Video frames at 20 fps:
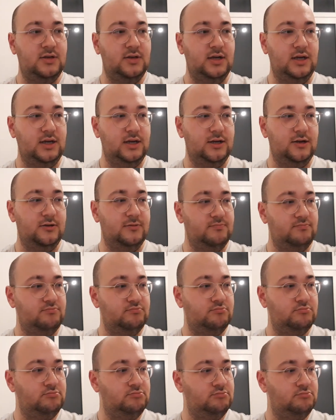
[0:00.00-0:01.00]
Um,
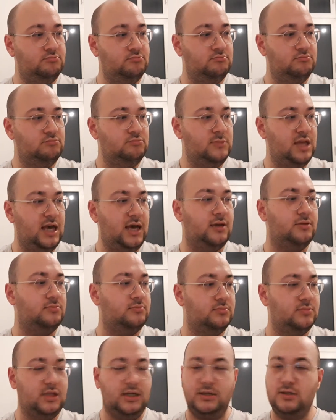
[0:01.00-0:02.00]
yeah,
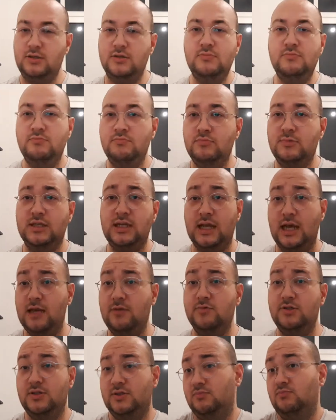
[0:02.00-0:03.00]
like today
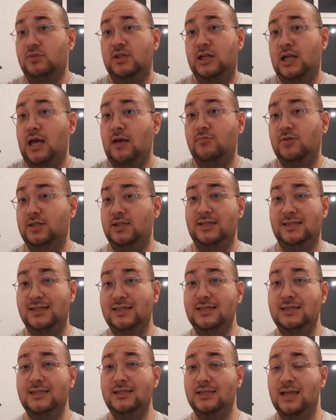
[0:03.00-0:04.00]
was today was a
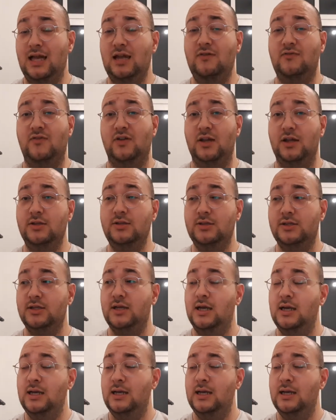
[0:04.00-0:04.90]
decent day for lunch.